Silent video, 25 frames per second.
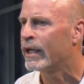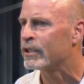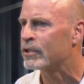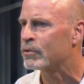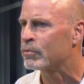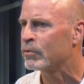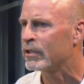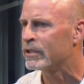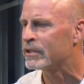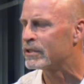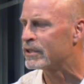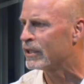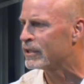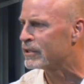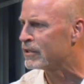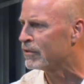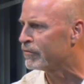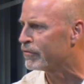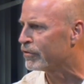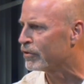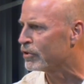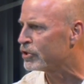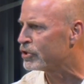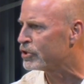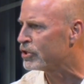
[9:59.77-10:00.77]
That's what it
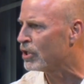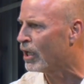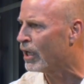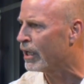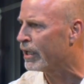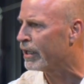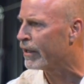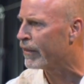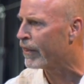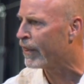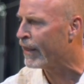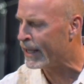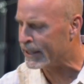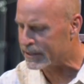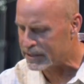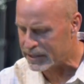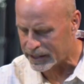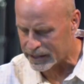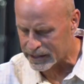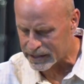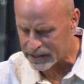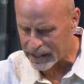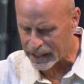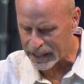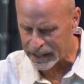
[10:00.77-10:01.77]
says in 1 John.
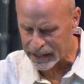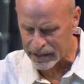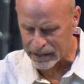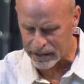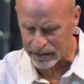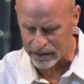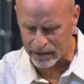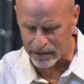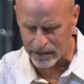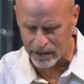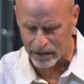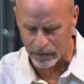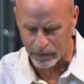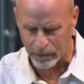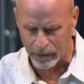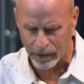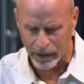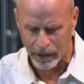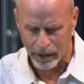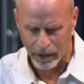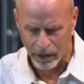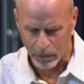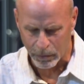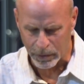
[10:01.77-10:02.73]
That's his is.